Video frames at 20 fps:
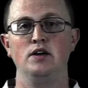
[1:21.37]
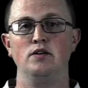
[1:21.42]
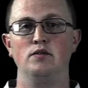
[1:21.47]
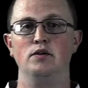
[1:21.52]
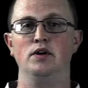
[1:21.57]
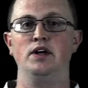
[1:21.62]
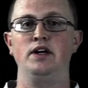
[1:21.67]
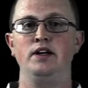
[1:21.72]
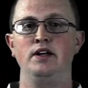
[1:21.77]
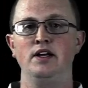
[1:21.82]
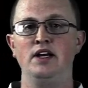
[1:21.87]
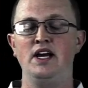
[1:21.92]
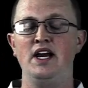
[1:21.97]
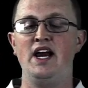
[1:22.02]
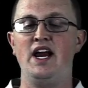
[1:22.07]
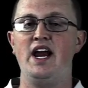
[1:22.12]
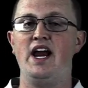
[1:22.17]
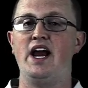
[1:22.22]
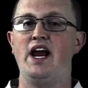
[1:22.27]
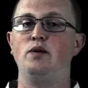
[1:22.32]
Right?
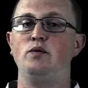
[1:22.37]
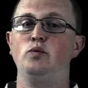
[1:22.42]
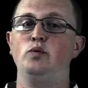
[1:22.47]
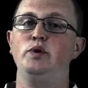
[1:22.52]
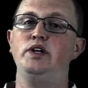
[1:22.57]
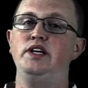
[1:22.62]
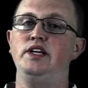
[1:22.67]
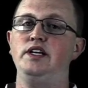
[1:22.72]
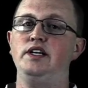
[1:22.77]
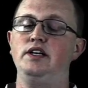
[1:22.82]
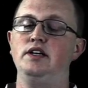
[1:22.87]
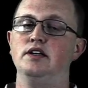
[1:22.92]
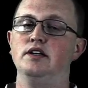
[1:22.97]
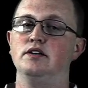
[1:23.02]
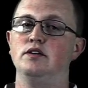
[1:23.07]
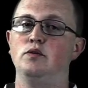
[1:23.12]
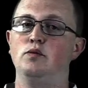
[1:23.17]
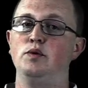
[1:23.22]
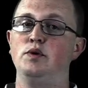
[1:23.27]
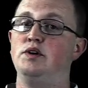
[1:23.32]
And we
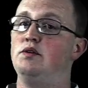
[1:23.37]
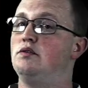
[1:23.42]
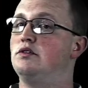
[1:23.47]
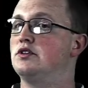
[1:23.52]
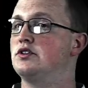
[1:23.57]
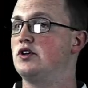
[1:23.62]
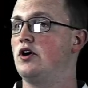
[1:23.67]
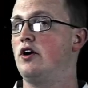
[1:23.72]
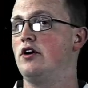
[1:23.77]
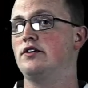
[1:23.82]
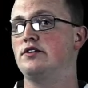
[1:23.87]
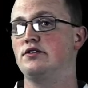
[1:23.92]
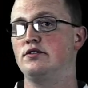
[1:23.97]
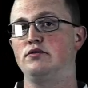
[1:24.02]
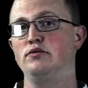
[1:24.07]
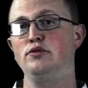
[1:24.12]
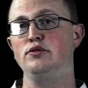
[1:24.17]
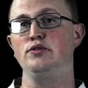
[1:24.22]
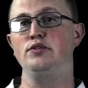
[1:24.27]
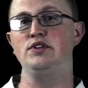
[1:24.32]
talked
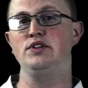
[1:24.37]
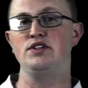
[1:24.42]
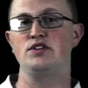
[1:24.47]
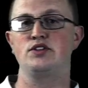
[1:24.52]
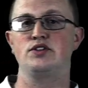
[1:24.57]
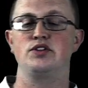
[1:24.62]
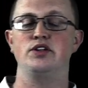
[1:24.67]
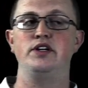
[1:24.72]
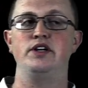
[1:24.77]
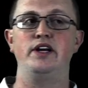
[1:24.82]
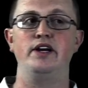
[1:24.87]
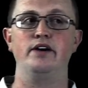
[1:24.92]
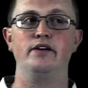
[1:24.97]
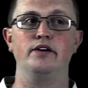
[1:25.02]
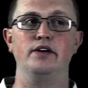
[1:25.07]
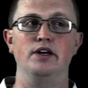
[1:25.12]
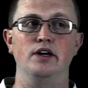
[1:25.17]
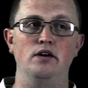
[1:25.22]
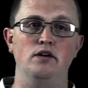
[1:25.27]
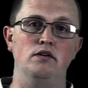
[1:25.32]
through this
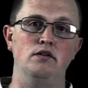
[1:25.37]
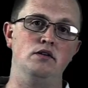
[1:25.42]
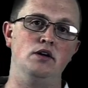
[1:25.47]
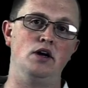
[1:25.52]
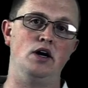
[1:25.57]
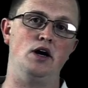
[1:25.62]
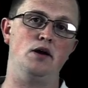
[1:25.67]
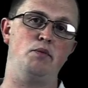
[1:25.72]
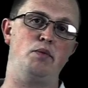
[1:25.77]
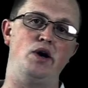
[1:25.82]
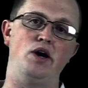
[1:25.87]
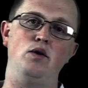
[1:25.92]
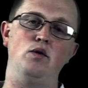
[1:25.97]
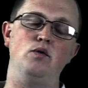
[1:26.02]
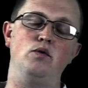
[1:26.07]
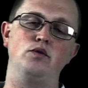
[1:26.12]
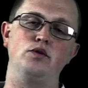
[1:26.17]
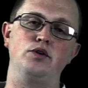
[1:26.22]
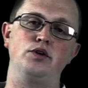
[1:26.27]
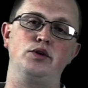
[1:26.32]
scenario
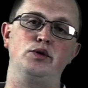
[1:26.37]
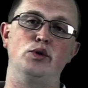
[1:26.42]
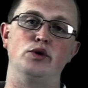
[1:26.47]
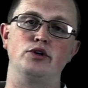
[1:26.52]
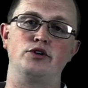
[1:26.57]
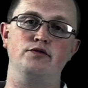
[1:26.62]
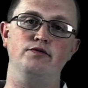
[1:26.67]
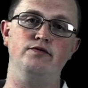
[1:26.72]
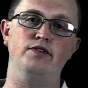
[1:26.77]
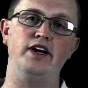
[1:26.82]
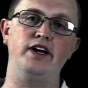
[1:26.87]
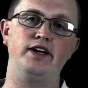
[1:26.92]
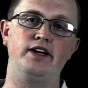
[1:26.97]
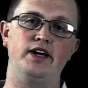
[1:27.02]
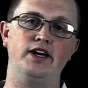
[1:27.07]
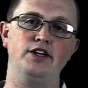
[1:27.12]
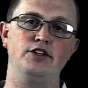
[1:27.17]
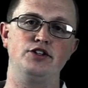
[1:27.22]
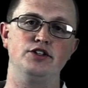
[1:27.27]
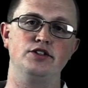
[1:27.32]
about your
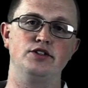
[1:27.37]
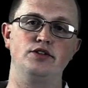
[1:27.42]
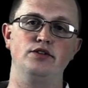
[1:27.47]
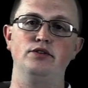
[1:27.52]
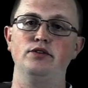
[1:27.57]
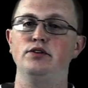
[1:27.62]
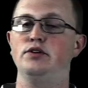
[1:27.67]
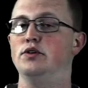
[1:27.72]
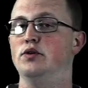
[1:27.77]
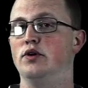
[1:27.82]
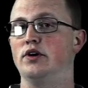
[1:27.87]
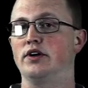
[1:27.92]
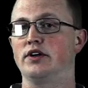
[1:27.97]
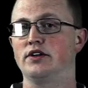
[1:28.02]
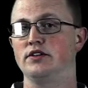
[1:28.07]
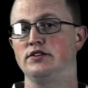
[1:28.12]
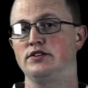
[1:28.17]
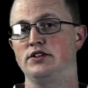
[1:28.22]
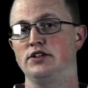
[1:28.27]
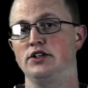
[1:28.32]
vacation to New
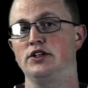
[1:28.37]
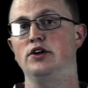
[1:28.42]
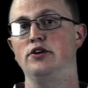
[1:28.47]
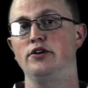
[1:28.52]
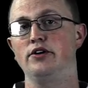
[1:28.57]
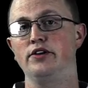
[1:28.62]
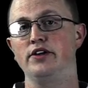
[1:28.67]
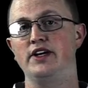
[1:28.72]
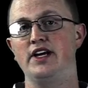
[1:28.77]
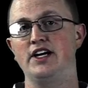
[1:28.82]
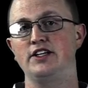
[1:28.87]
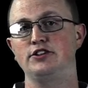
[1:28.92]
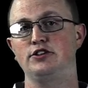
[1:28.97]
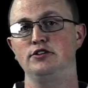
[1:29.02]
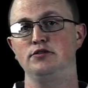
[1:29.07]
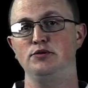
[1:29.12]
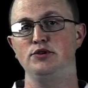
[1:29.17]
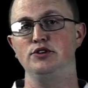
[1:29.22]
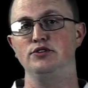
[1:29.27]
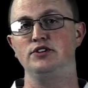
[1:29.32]
York to go to the National
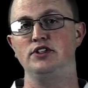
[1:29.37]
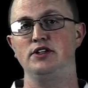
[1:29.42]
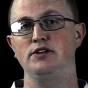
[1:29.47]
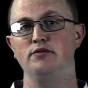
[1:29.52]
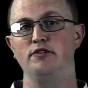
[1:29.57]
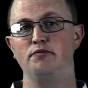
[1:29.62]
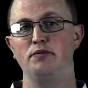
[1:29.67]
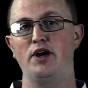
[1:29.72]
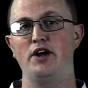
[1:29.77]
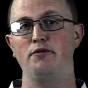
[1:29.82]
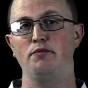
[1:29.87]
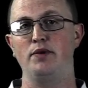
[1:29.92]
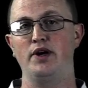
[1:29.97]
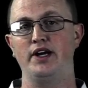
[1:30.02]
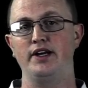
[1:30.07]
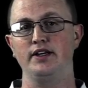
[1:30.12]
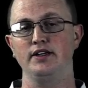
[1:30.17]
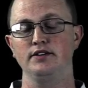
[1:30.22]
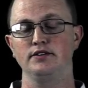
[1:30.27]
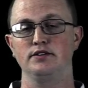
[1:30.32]
Museum of
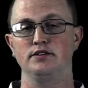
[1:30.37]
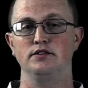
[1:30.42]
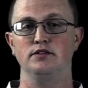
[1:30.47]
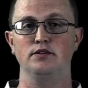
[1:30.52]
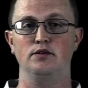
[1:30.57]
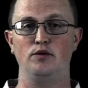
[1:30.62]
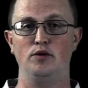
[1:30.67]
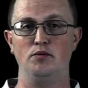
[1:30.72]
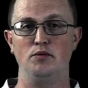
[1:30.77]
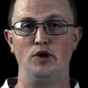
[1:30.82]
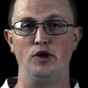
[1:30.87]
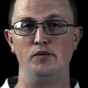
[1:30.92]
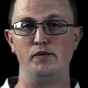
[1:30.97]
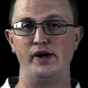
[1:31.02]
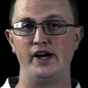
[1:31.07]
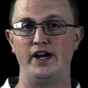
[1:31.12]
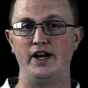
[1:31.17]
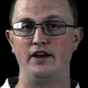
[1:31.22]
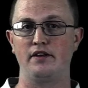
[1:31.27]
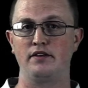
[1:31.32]
Mathematics, or
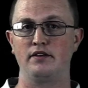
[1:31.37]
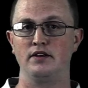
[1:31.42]
MoMath,